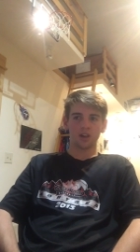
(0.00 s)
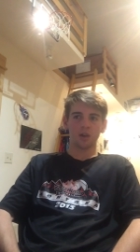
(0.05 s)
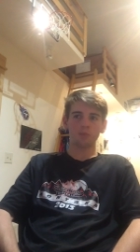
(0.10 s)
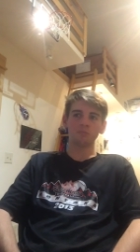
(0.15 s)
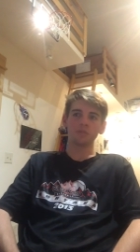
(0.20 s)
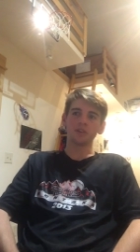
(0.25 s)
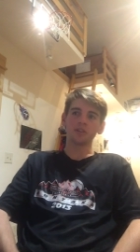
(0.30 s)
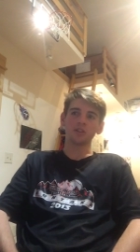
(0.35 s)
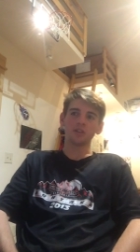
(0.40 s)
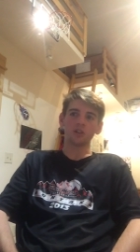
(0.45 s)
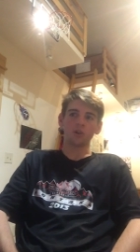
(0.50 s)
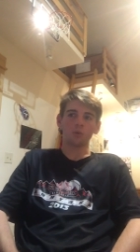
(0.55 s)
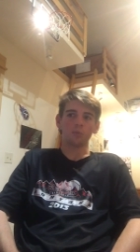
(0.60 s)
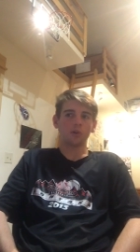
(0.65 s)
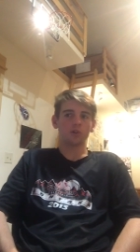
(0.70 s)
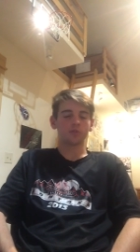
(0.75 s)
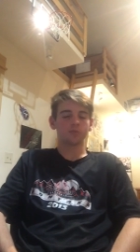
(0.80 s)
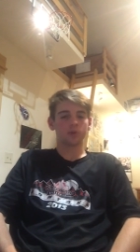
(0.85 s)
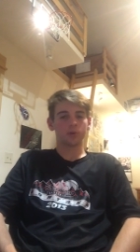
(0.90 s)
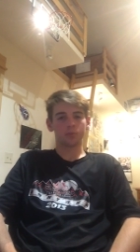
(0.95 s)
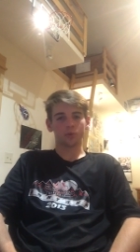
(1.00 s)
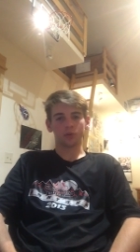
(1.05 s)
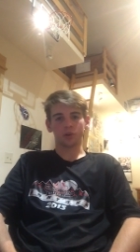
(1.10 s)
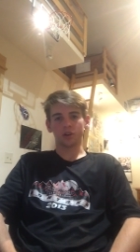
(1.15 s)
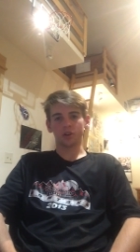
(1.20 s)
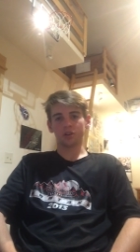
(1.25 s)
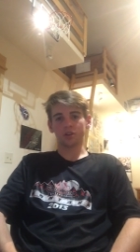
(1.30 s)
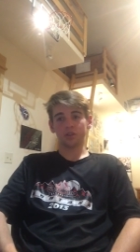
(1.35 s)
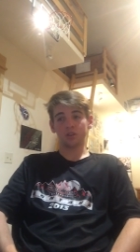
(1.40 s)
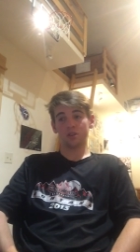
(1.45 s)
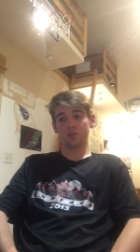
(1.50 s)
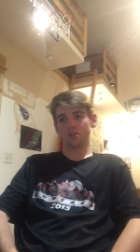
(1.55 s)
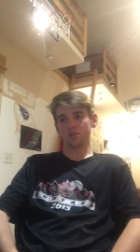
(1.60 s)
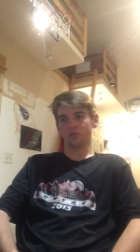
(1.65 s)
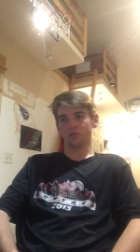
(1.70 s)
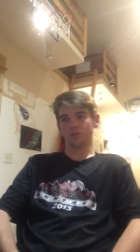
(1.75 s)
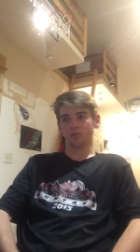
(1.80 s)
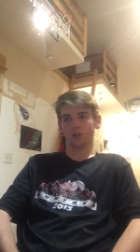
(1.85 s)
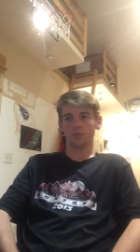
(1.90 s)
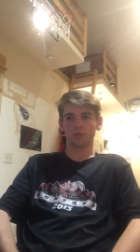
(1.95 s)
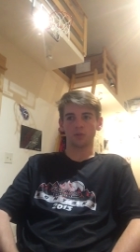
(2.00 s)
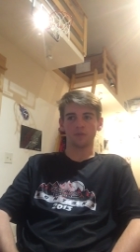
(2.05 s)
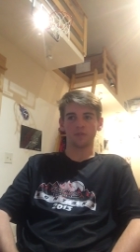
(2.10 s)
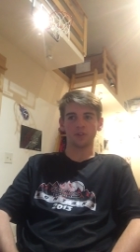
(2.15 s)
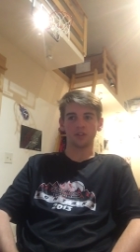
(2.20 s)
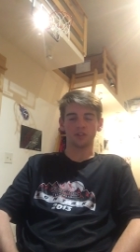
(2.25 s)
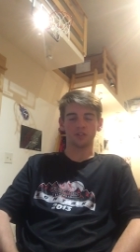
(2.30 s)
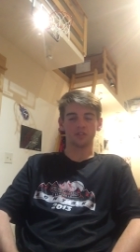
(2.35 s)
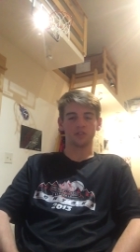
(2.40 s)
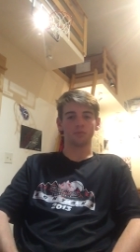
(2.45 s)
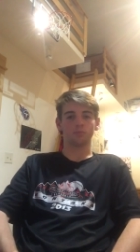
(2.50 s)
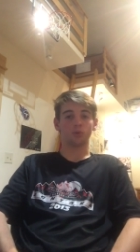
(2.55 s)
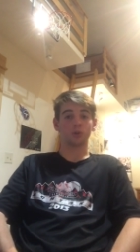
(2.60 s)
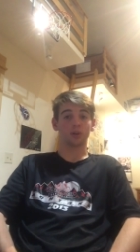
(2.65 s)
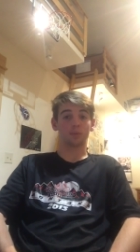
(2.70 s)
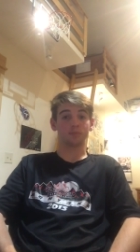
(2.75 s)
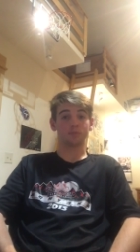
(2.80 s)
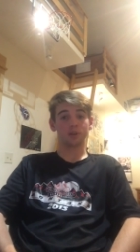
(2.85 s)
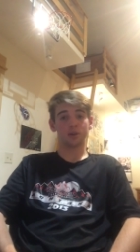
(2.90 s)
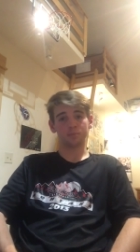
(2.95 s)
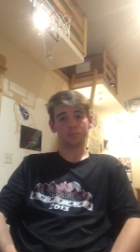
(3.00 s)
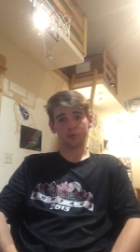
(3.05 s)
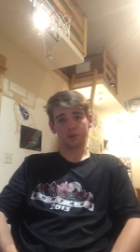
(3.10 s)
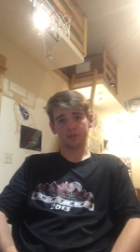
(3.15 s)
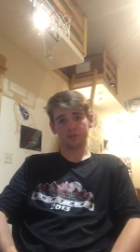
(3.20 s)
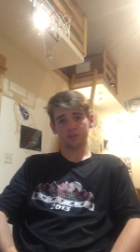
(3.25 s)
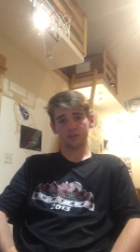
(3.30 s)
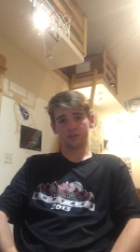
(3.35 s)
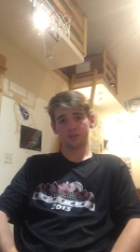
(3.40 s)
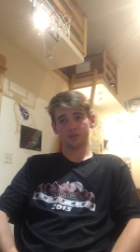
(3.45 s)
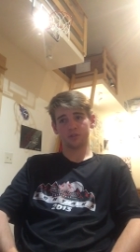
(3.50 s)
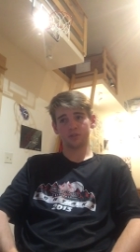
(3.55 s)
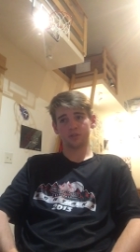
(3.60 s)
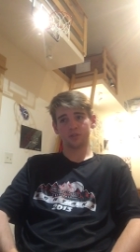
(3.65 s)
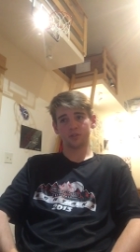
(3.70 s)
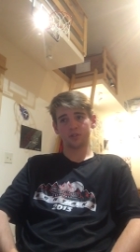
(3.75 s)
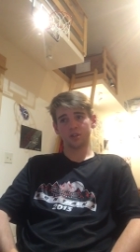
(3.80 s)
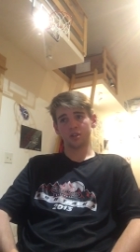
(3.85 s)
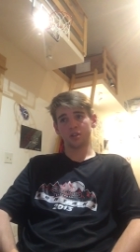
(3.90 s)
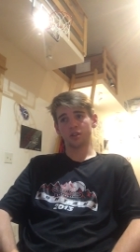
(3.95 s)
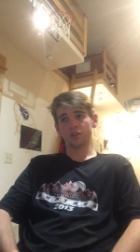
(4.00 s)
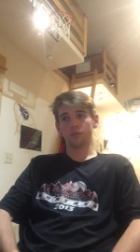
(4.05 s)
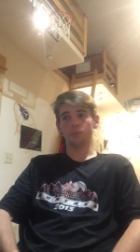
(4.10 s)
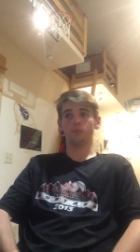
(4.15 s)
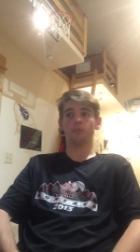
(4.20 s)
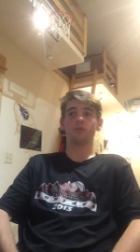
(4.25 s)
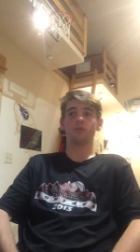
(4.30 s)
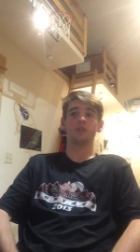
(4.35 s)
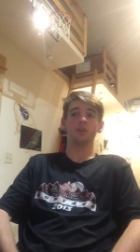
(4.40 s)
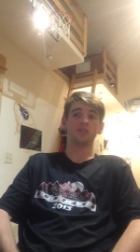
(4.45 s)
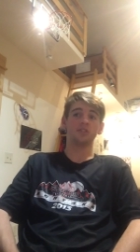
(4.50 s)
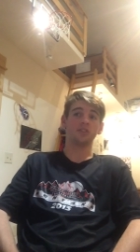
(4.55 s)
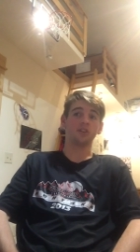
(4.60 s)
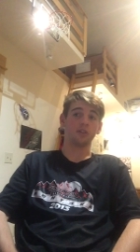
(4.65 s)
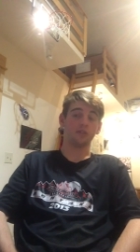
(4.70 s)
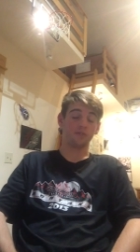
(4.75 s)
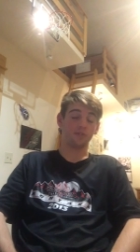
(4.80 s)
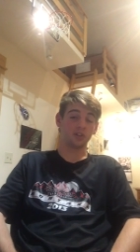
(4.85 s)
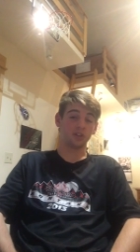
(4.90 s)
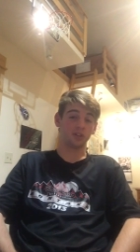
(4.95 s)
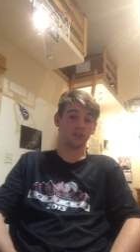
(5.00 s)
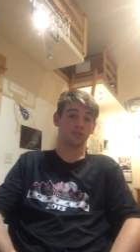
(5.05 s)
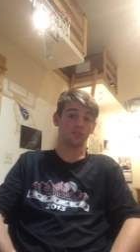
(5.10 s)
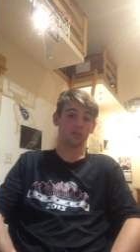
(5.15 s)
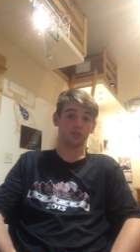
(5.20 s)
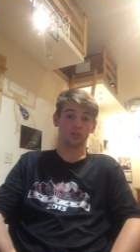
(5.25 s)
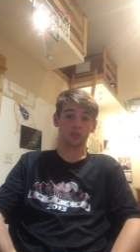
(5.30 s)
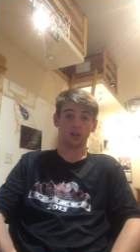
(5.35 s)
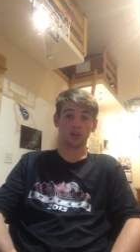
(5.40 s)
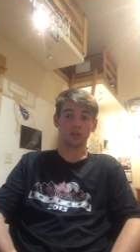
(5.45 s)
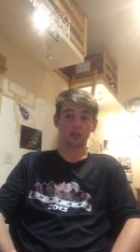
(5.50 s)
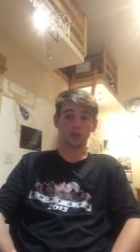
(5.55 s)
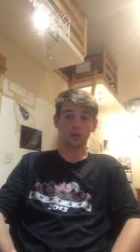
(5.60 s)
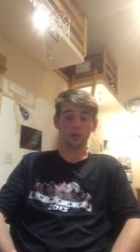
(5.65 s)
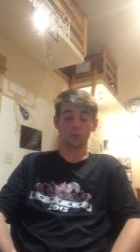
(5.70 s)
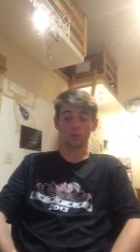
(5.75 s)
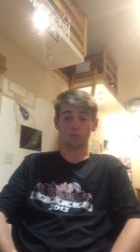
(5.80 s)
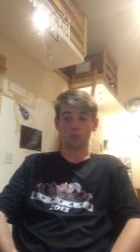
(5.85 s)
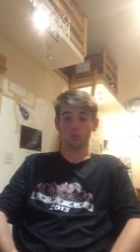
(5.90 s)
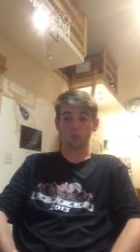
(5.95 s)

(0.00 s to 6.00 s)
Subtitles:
Most people can, come to Phoenix and put up numbers. But this year, Phoenix looks like they're a